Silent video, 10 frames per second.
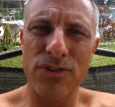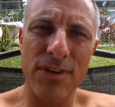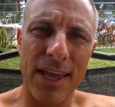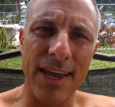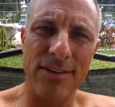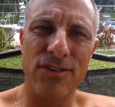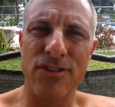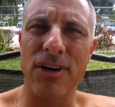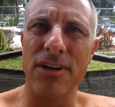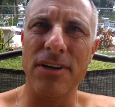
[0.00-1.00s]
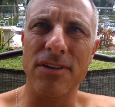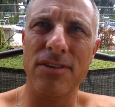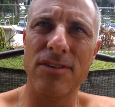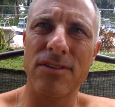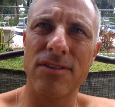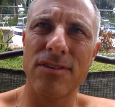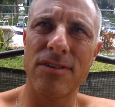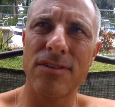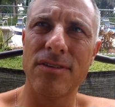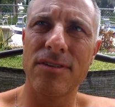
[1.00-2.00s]
case studies,
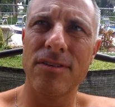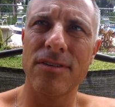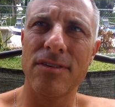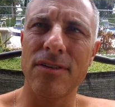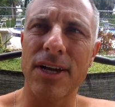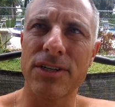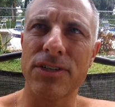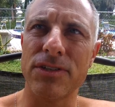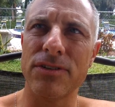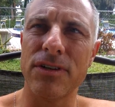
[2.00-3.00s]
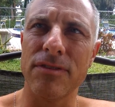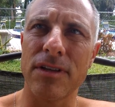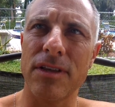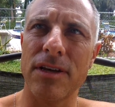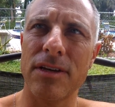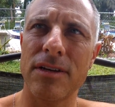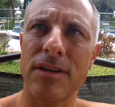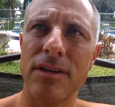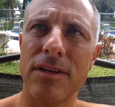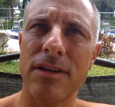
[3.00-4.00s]
lectures, stuff like that.
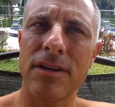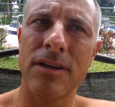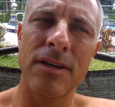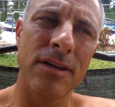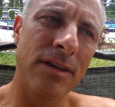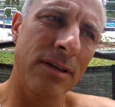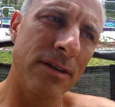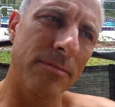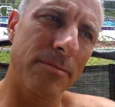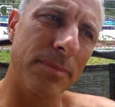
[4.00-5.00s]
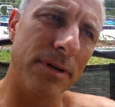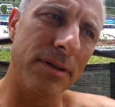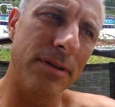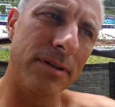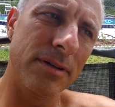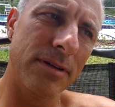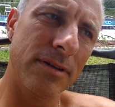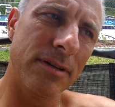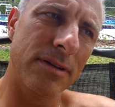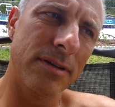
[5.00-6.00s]
But
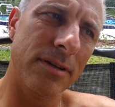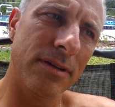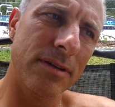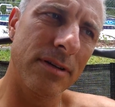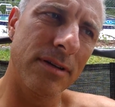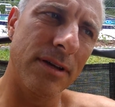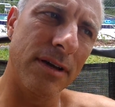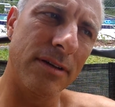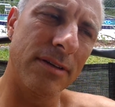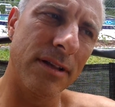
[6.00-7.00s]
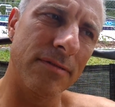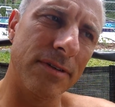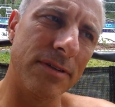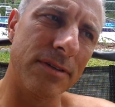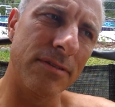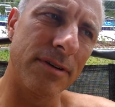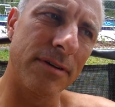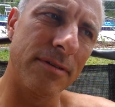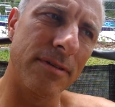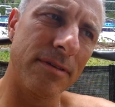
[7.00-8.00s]
yeah, television is
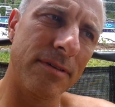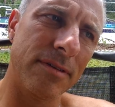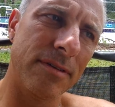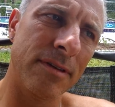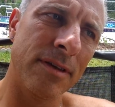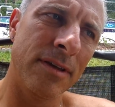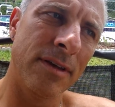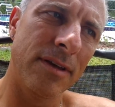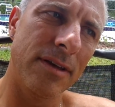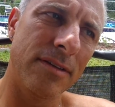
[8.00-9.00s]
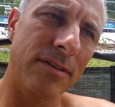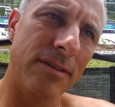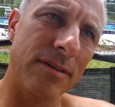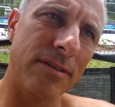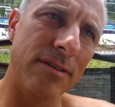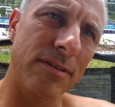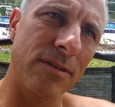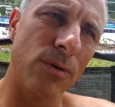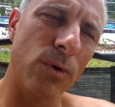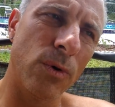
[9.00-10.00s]
very. It's
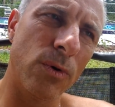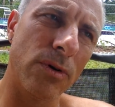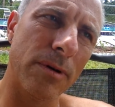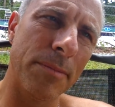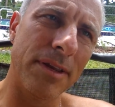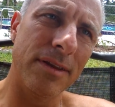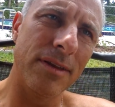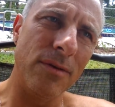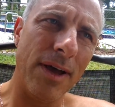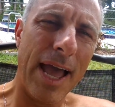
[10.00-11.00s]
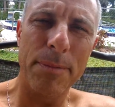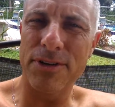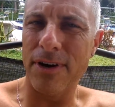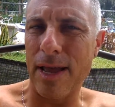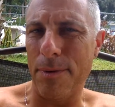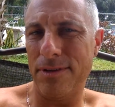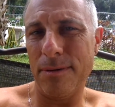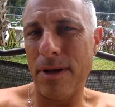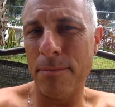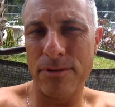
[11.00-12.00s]
a horror. Habits are habits.
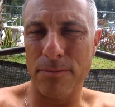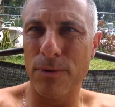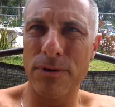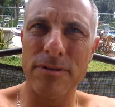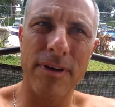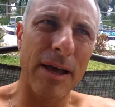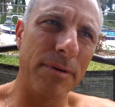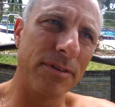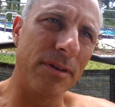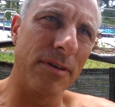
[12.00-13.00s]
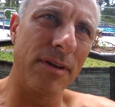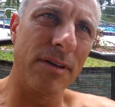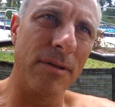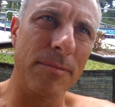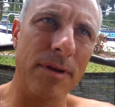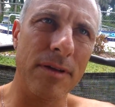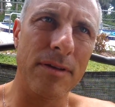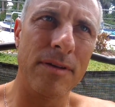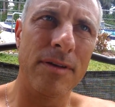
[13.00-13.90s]
I'm a supporter of habits and